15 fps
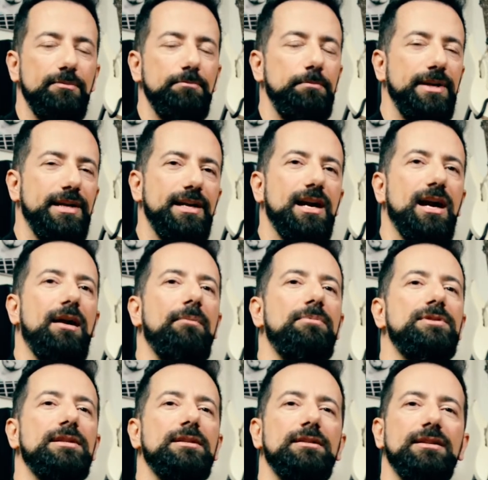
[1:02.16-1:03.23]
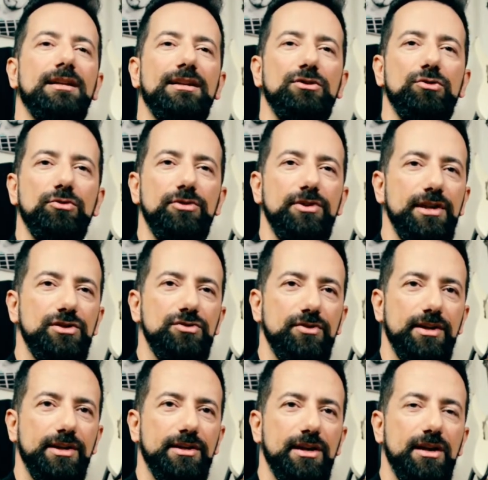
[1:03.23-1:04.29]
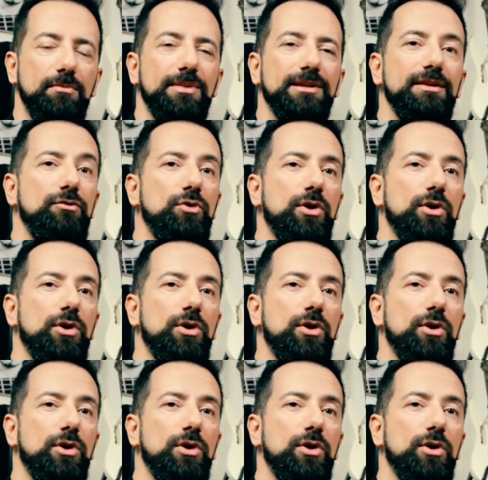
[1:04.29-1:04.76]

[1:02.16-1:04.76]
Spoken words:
pickups and do things on the guitar. But if you